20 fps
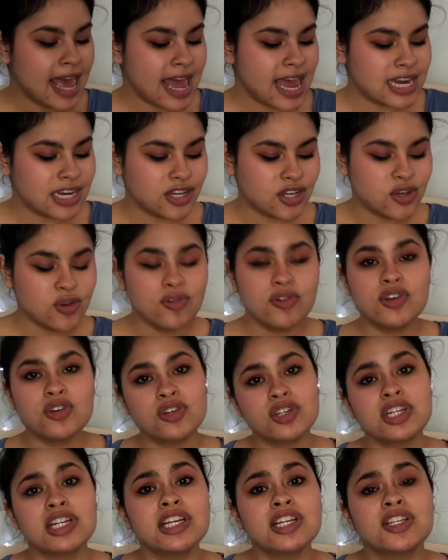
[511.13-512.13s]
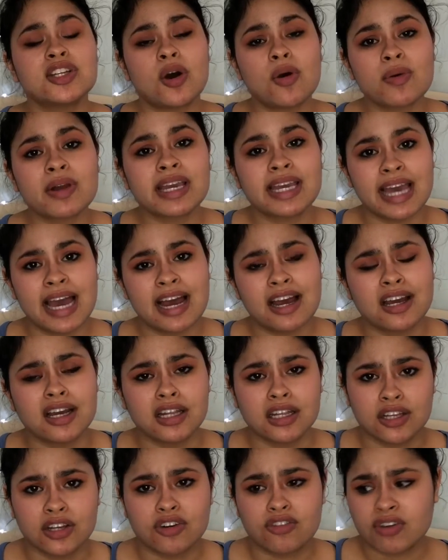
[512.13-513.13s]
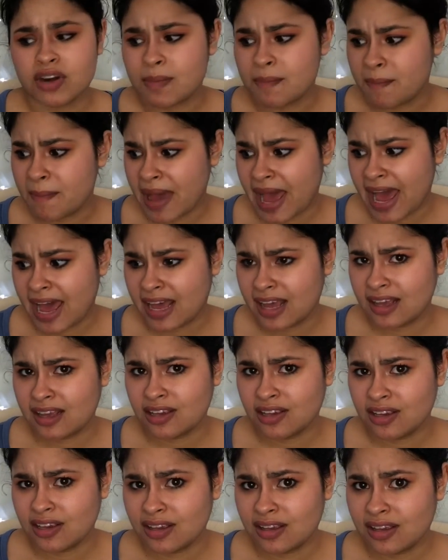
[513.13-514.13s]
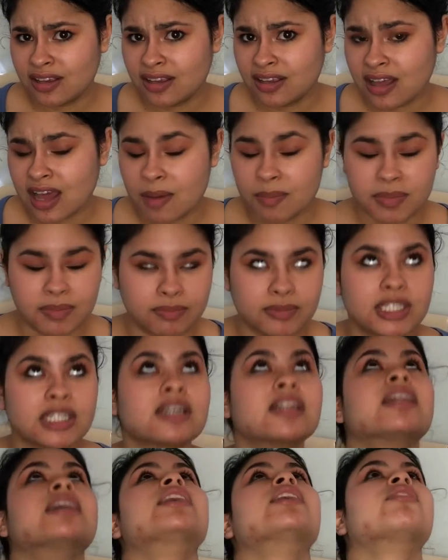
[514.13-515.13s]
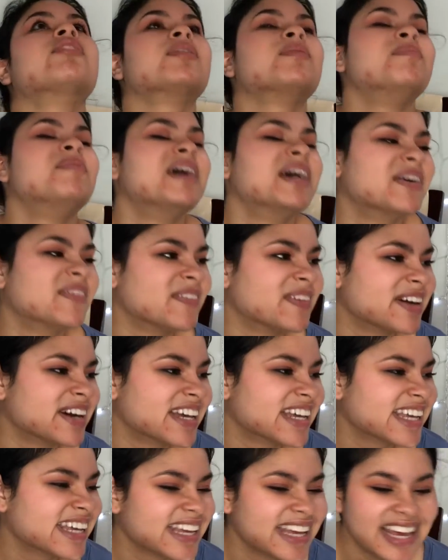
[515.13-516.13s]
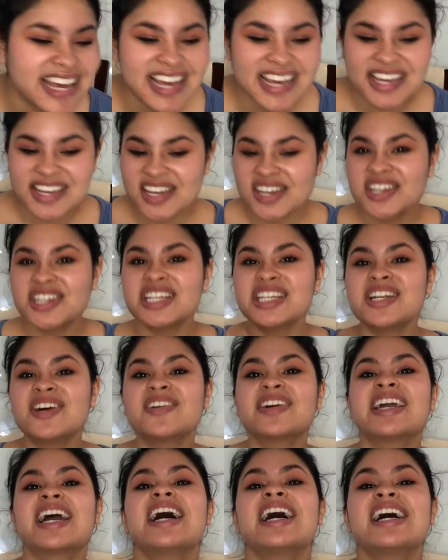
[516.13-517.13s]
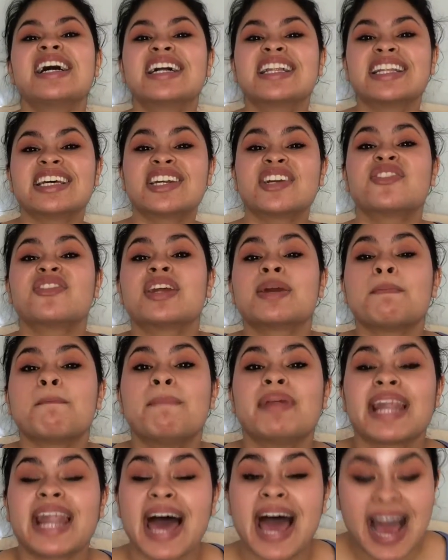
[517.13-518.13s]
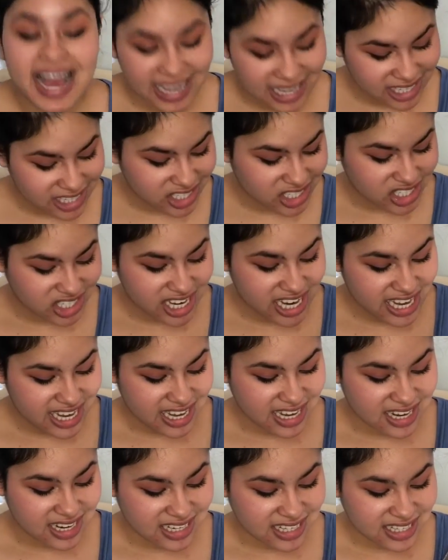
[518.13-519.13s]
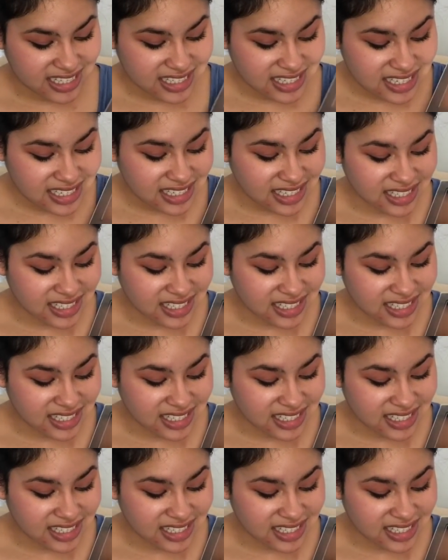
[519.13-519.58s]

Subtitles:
and you usually don't get a glittery matte. Glittery matte, what? You usually don't get a glittery black shade. This is